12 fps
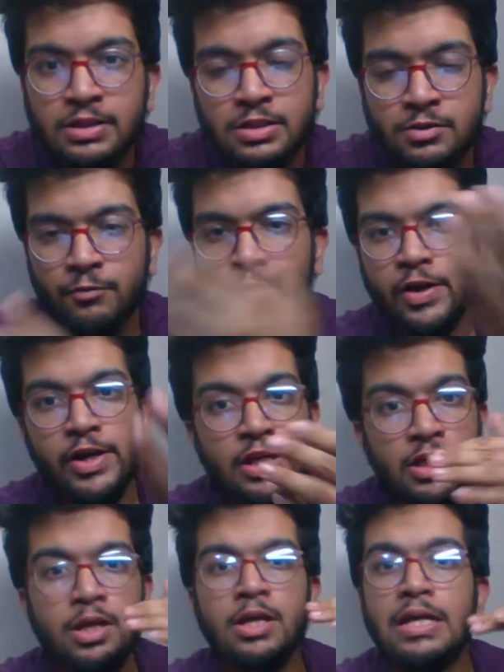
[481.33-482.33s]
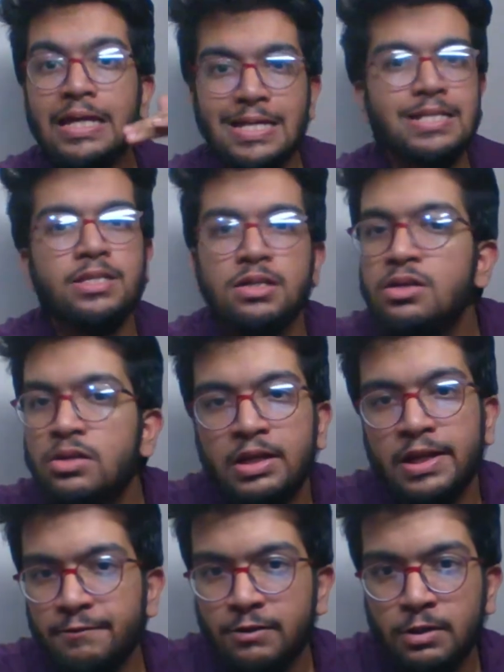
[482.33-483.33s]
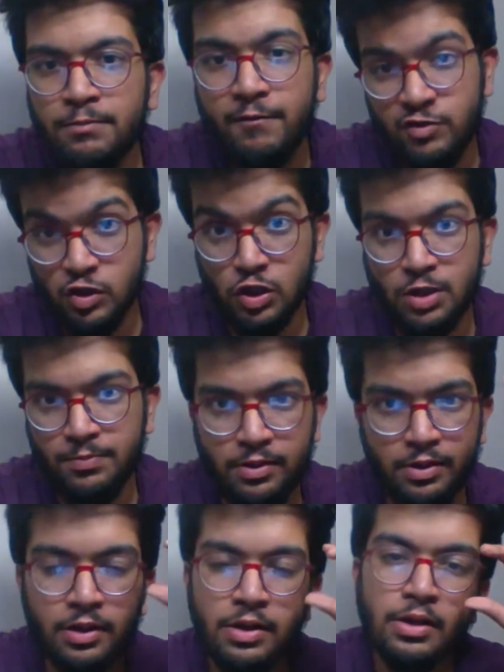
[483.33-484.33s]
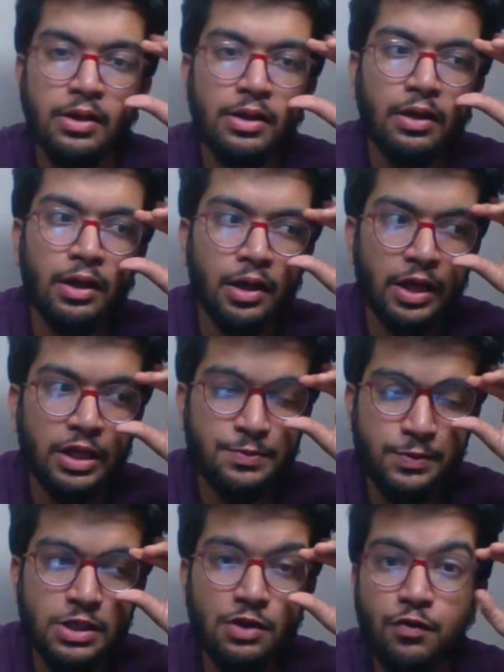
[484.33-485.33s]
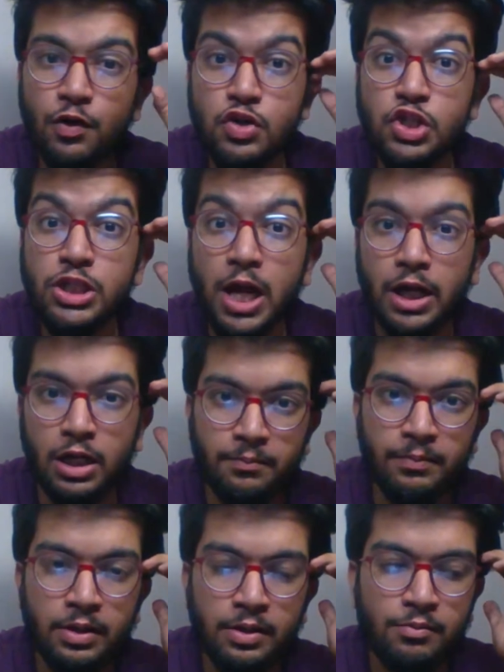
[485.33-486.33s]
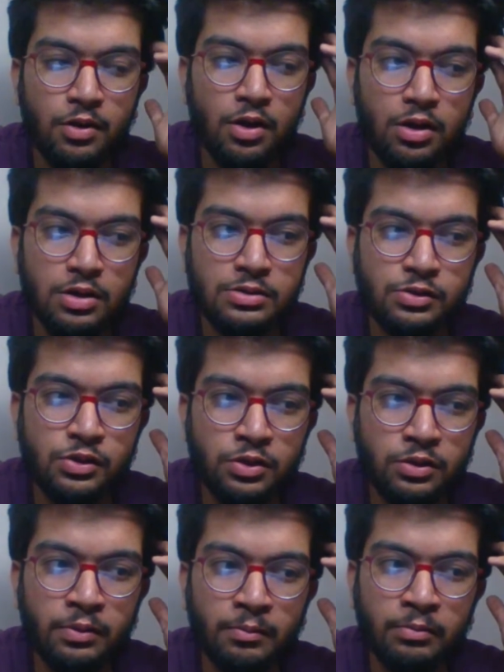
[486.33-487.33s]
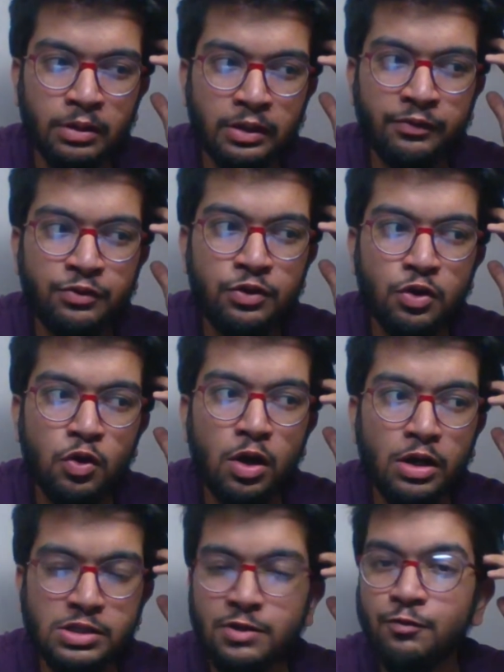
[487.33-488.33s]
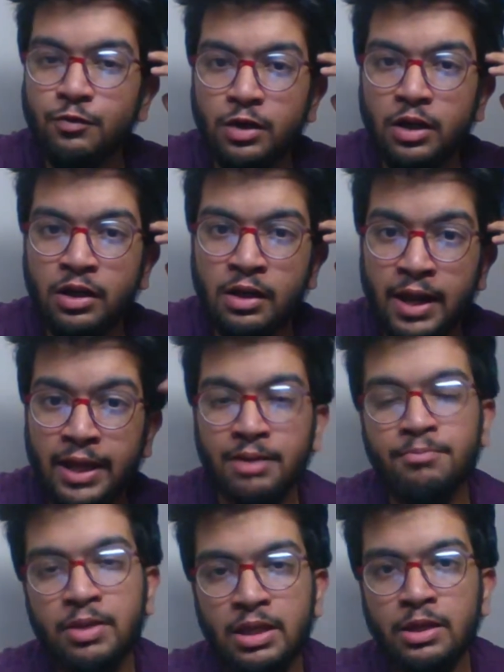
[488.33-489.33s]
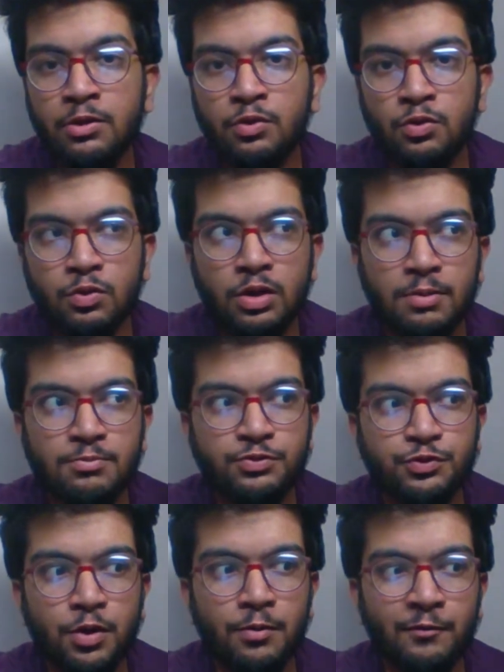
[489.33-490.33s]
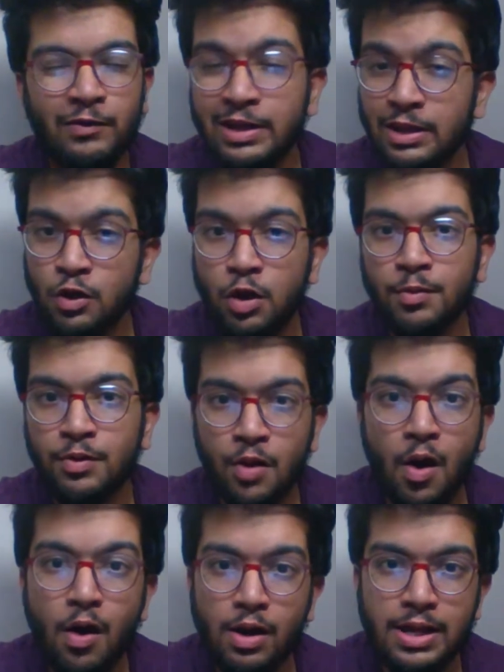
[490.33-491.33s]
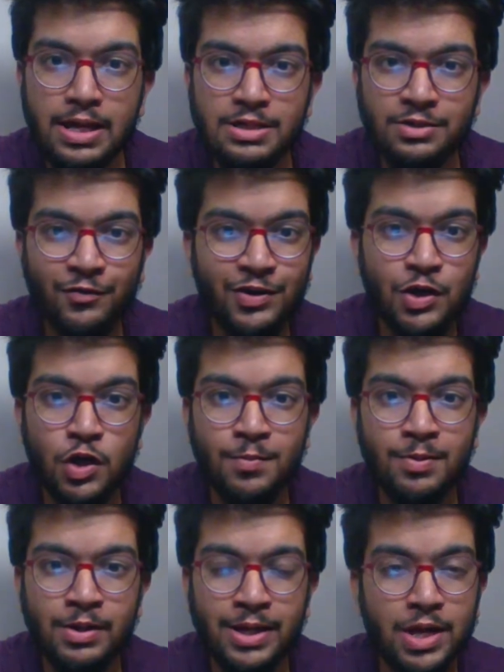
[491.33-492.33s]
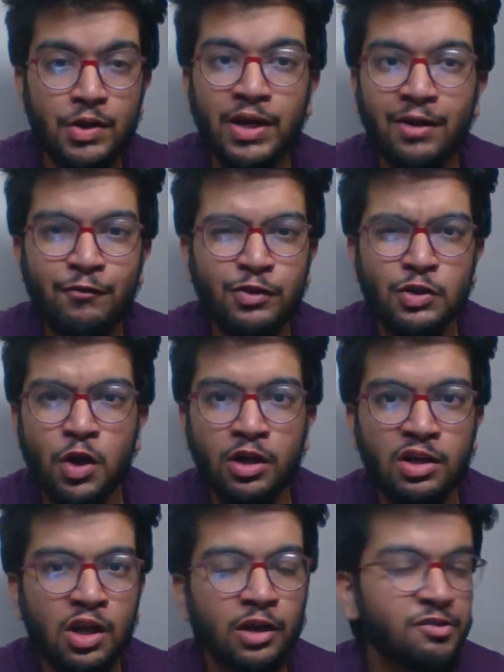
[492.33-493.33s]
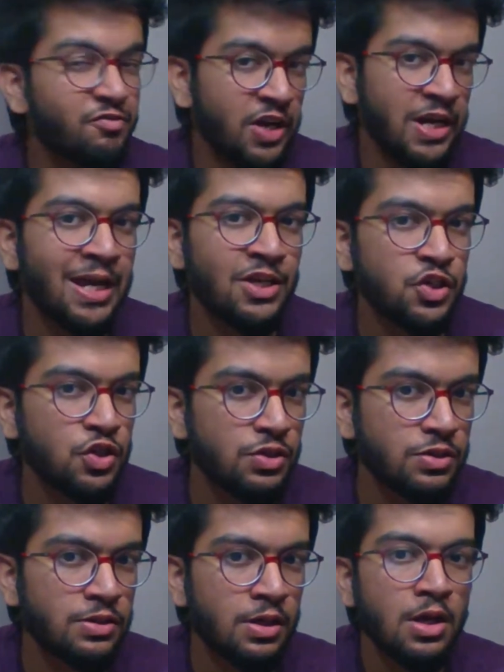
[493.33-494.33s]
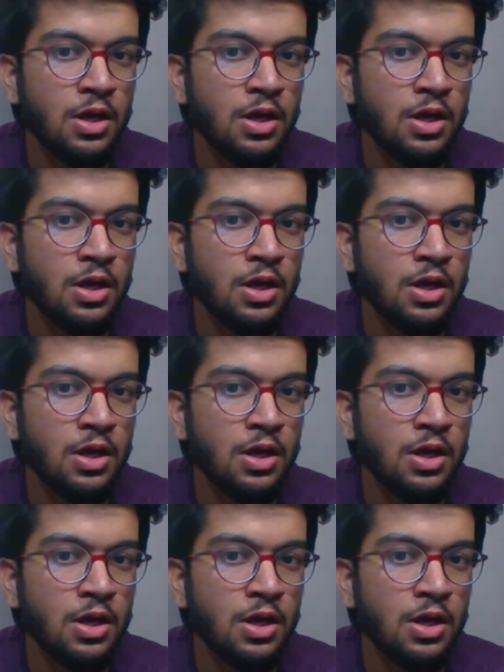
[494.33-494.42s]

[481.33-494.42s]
as a very intern level web developer, especially for a startup. Because if you are someone like me who comes from very normal college and very normal area with not a lot of connections,